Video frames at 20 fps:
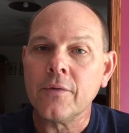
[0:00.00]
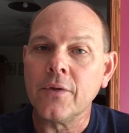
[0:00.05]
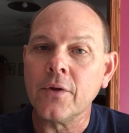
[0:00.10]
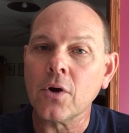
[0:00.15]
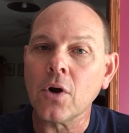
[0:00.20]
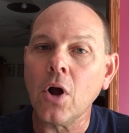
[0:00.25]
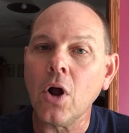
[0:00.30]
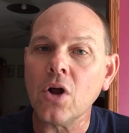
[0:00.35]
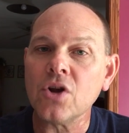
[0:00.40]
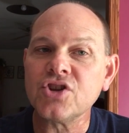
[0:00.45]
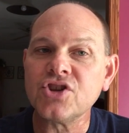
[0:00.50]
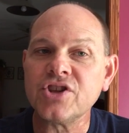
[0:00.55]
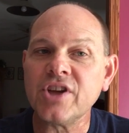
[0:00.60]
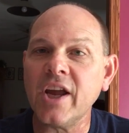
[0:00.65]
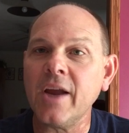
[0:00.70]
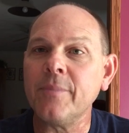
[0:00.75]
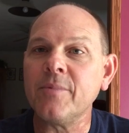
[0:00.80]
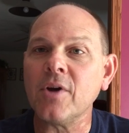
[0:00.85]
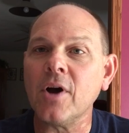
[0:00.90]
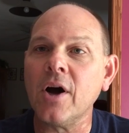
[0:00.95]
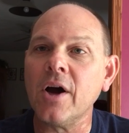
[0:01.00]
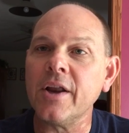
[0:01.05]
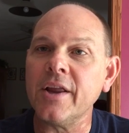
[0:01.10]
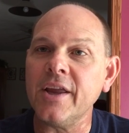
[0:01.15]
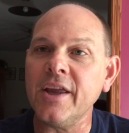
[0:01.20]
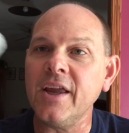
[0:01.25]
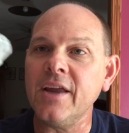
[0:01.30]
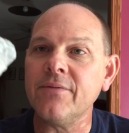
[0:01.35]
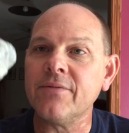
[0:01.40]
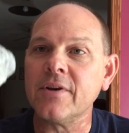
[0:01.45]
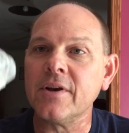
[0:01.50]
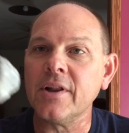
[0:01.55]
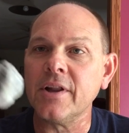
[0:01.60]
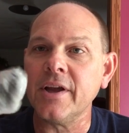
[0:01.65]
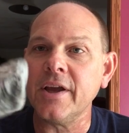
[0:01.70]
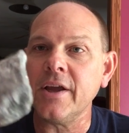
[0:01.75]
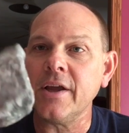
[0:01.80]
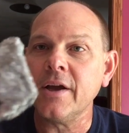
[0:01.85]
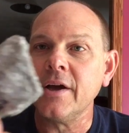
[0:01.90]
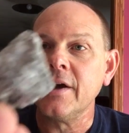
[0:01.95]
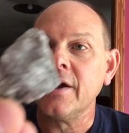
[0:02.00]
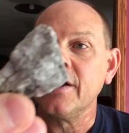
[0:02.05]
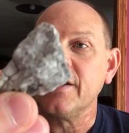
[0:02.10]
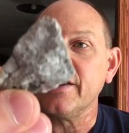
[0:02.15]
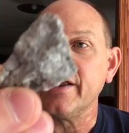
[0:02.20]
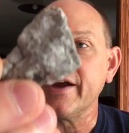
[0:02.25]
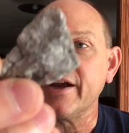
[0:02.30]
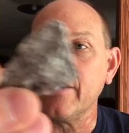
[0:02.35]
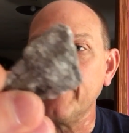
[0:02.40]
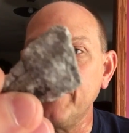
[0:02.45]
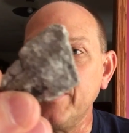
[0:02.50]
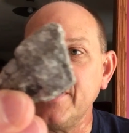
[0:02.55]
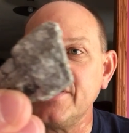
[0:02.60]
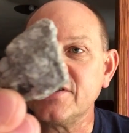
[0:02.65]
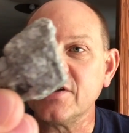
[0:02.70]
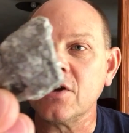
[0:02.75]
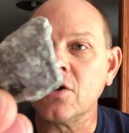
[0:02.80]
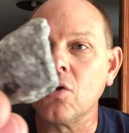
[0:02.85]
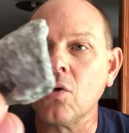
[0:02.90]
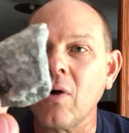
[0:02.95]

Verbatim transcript: they're all shaped unevenly like a piece of